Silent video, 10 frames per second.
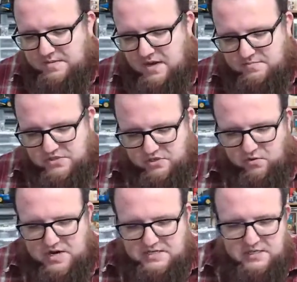I'm just
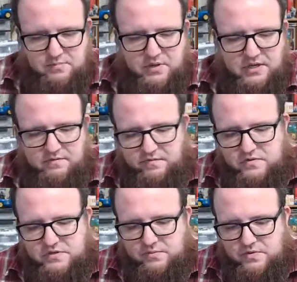crazy, but for
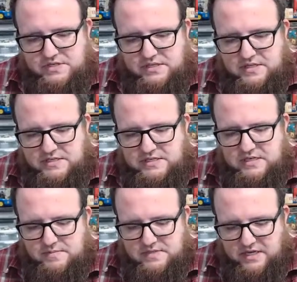some reason this
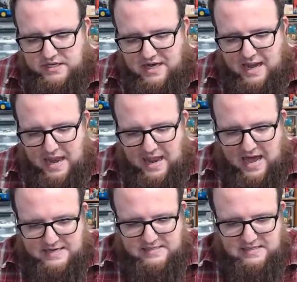seems like a
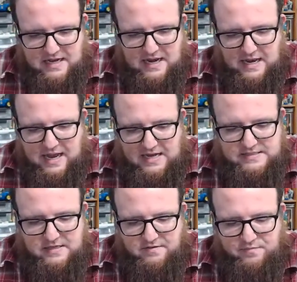lot
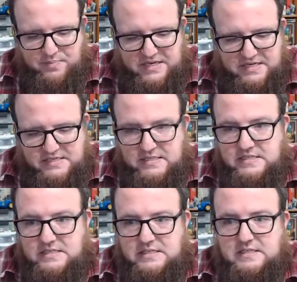of
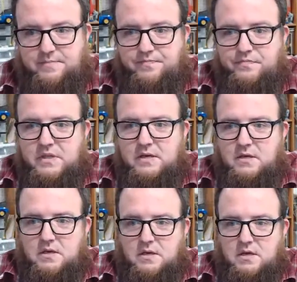pieces.
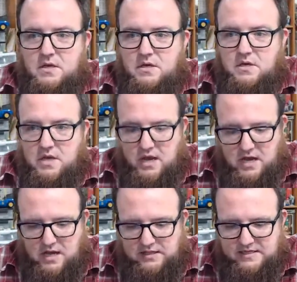
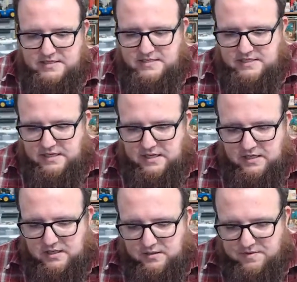Let's
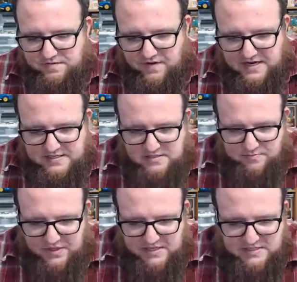see. Let me find some
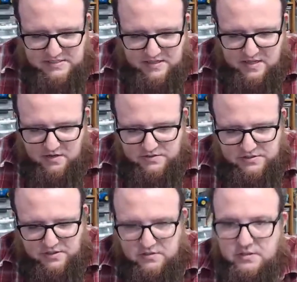pieces, and then I'll
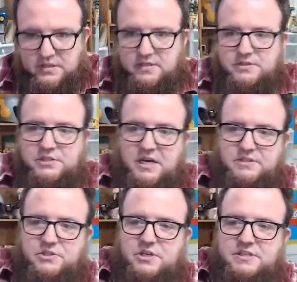start looking at the
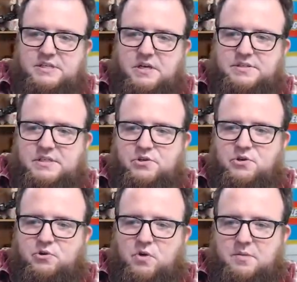chats. Chantel says,
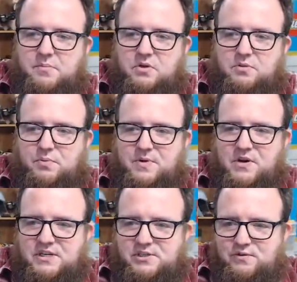you're incredible,
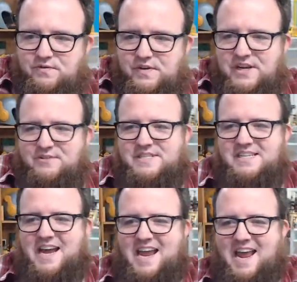premiering 2 videos
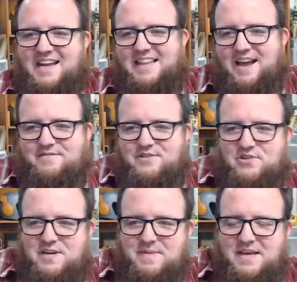tonight and a live
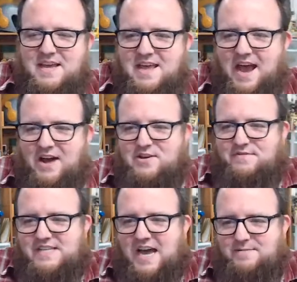stream. How do you
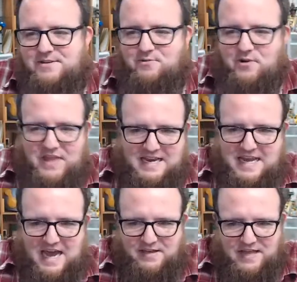have time to do all that?
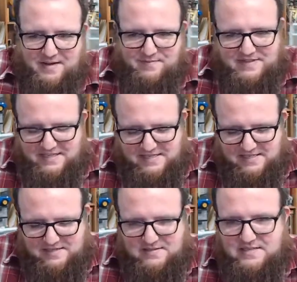Yeah, this
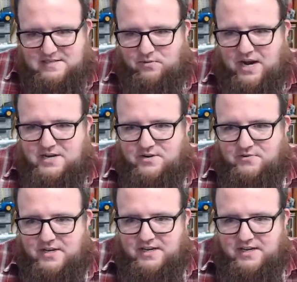is what I do.